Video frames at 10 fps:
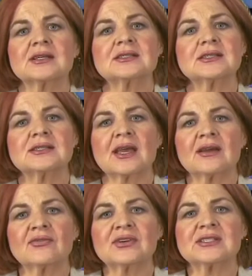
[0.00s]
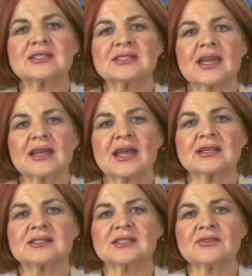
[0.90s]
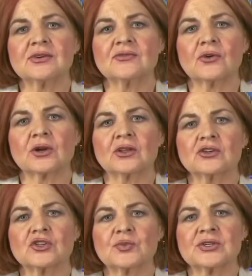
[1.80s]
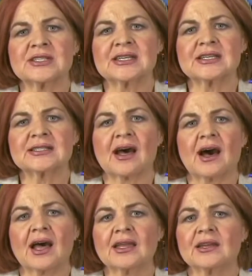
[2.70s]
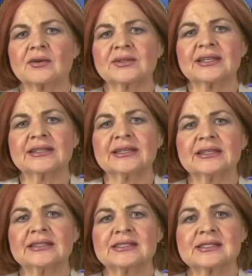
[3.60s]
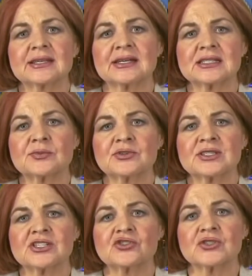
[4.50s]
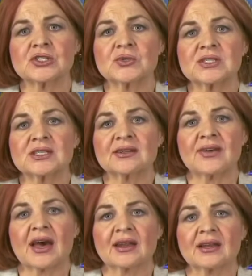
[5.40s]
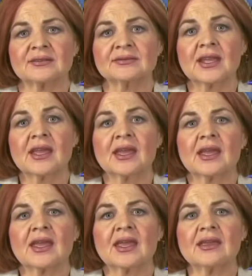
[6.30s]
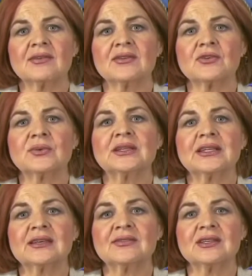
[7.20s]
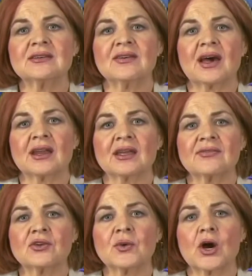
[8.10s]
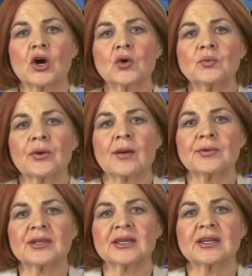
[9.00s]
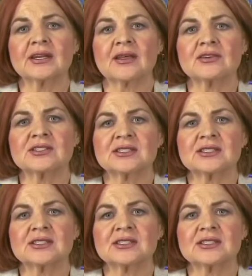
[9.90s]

Since every state has different foreclosure proceedings, I can only legally discuss the procedures used in Nevada. Even if you live in Nevada, if you own property in another